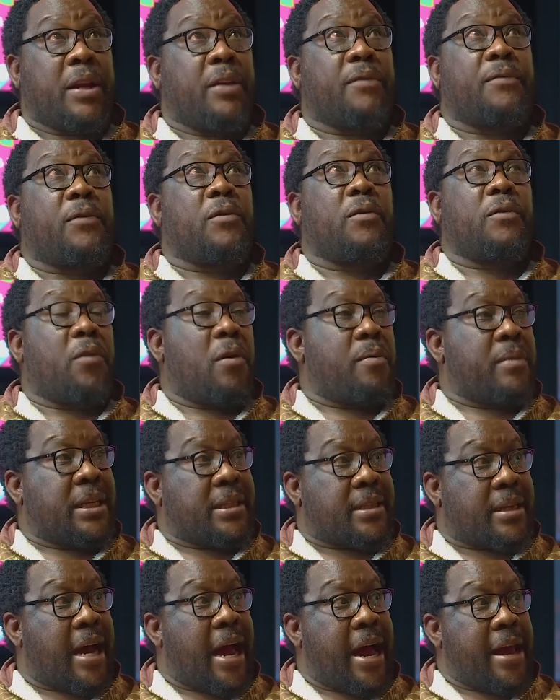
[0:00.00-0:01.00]
They flew from
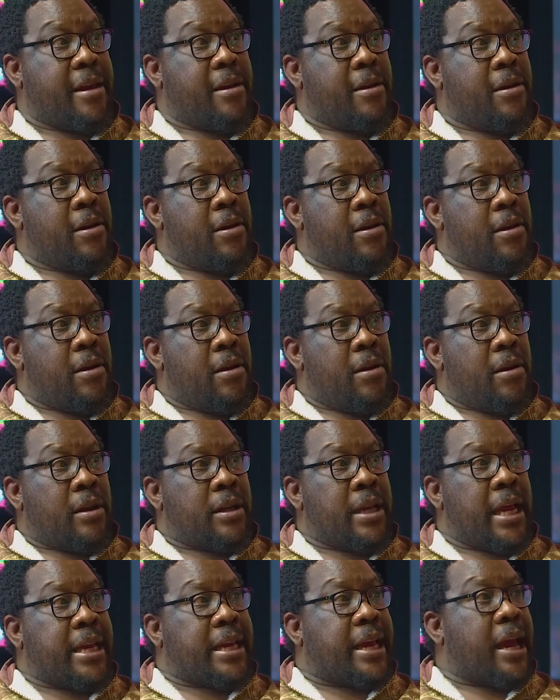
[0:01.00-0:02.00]
the sky.
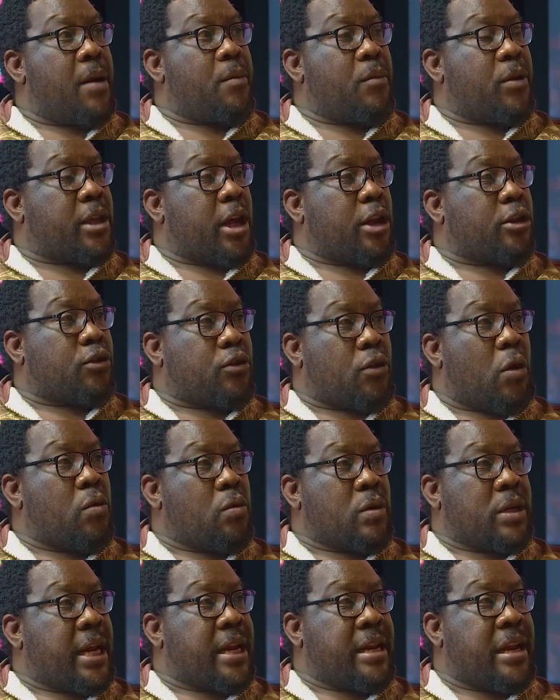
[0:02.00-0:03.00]
They came with a
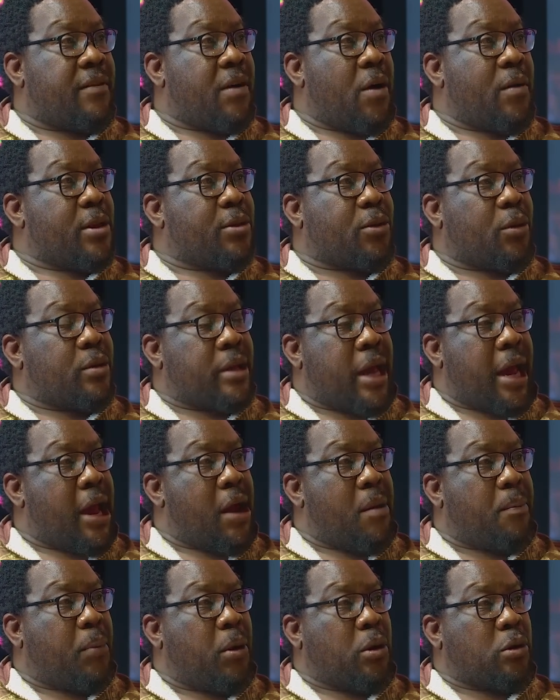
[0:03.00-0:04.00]
drone. They never went through
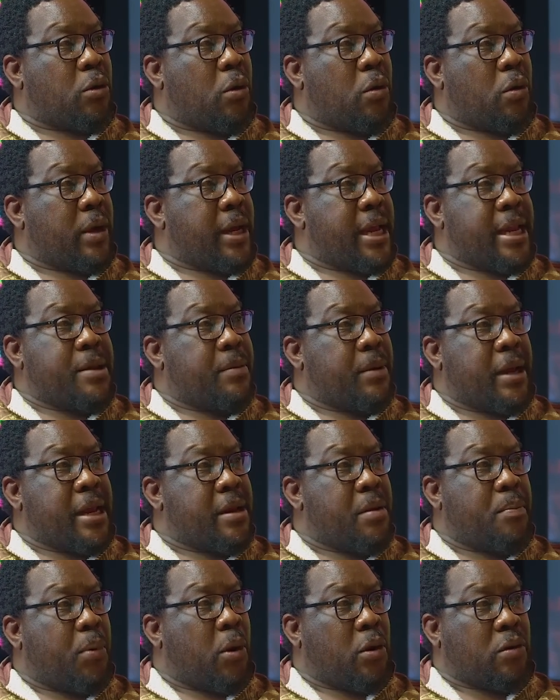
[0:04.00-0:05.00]
the airport or
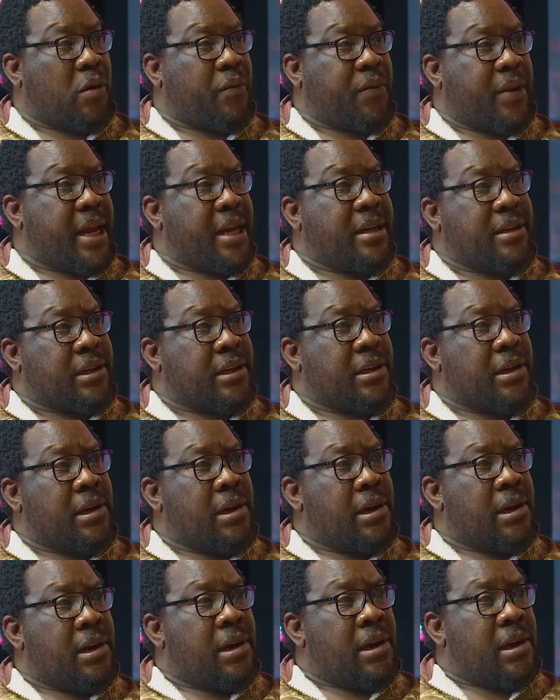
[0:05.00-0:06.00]
any port of entry.
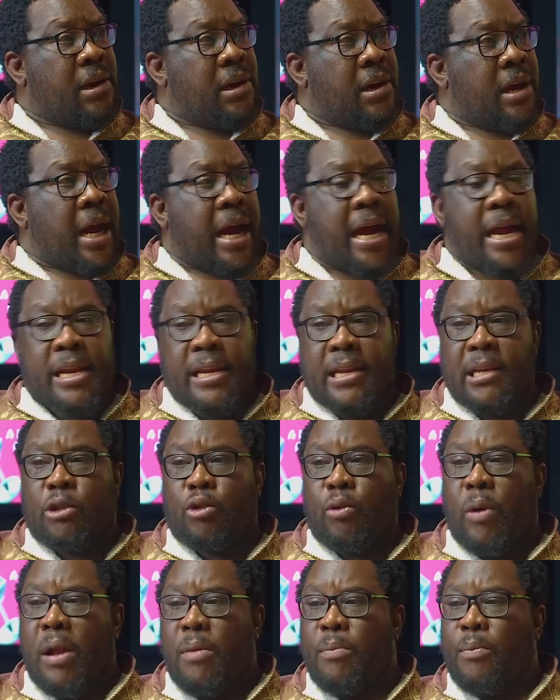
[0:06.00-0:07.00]
And
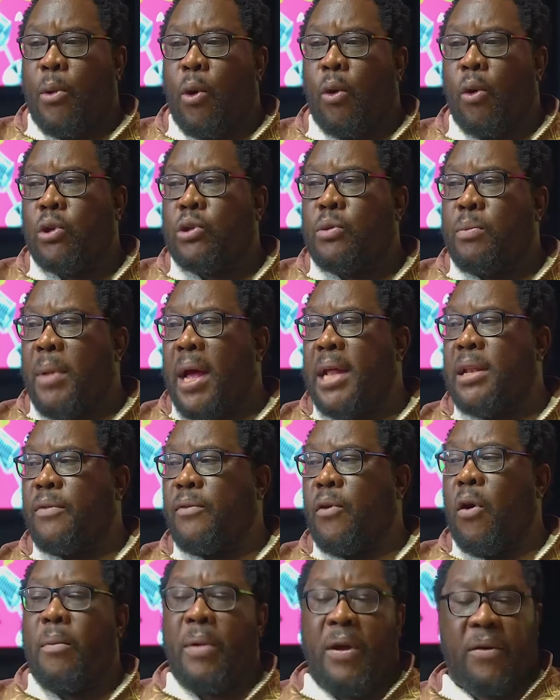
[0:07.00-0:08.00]
this one borrows money
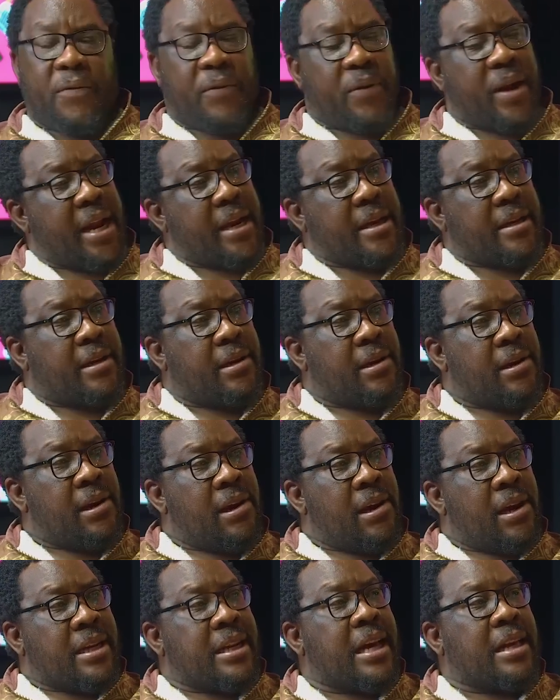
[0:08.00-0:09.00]
from a friend
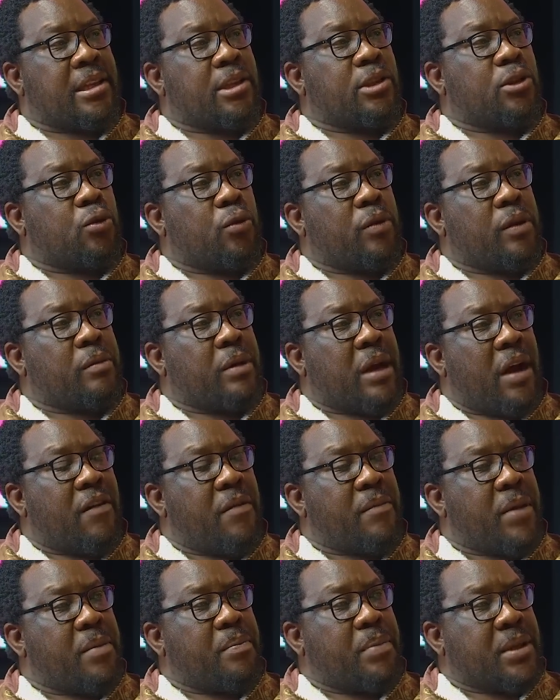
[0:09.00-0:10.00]
that is doing
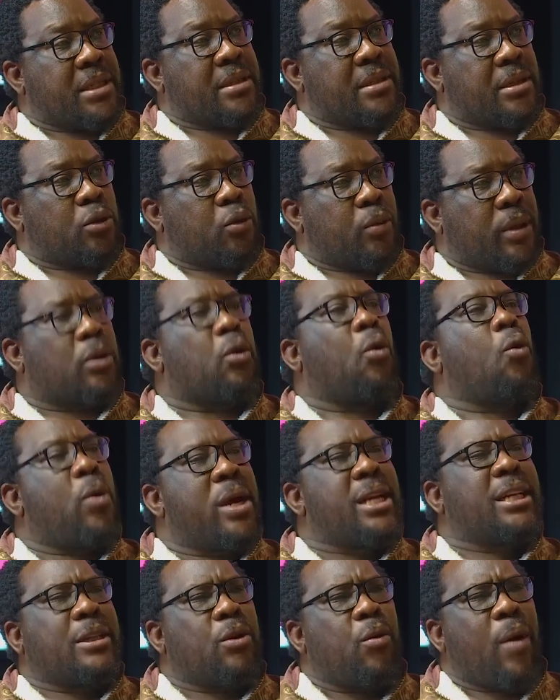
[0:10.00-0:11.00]
government business with.
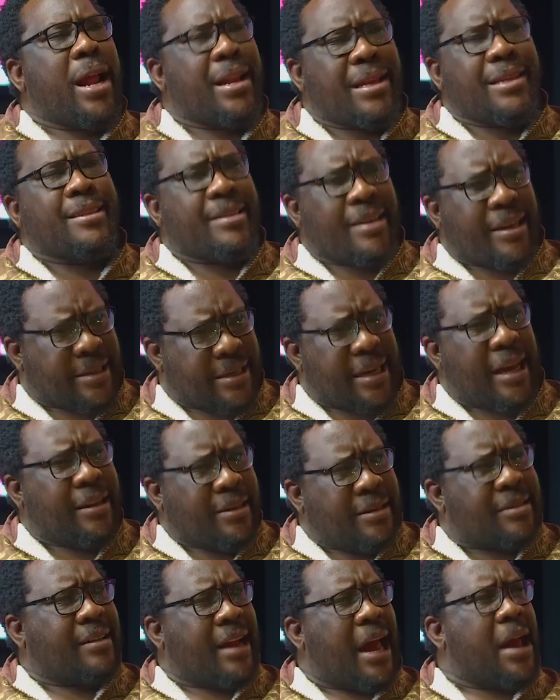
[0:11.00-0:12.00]
Which one is the
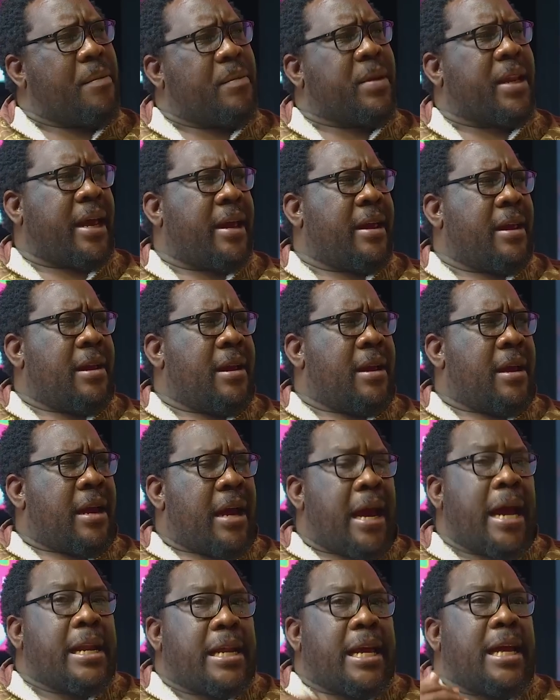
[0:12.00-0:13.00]
real crime there?
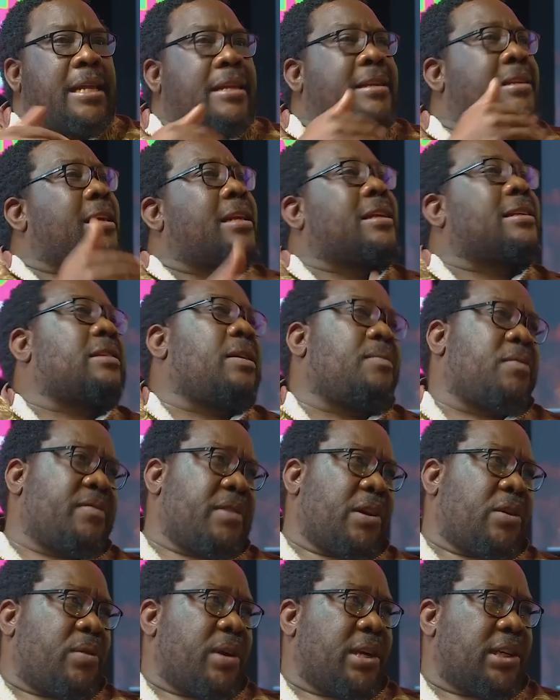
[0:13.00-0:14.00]
And these are some
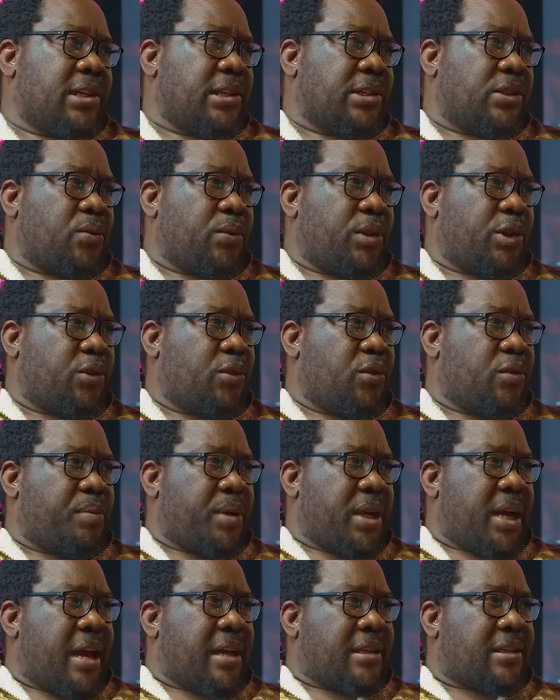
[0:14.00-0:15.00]
of the questions we should
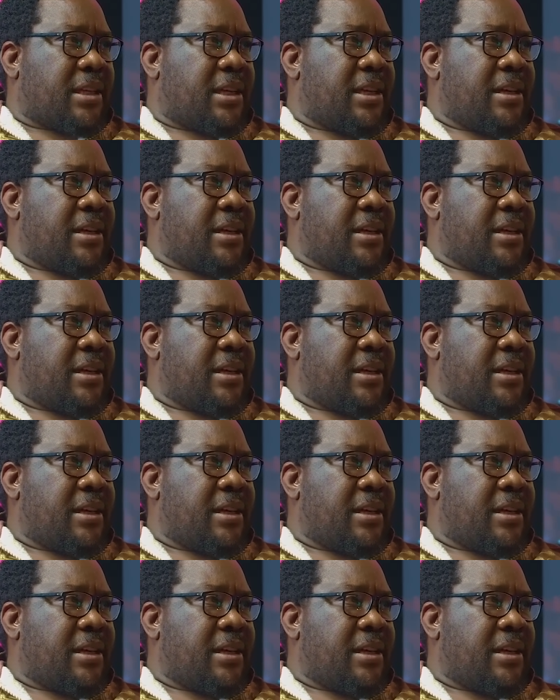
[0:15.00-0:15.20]
be asking.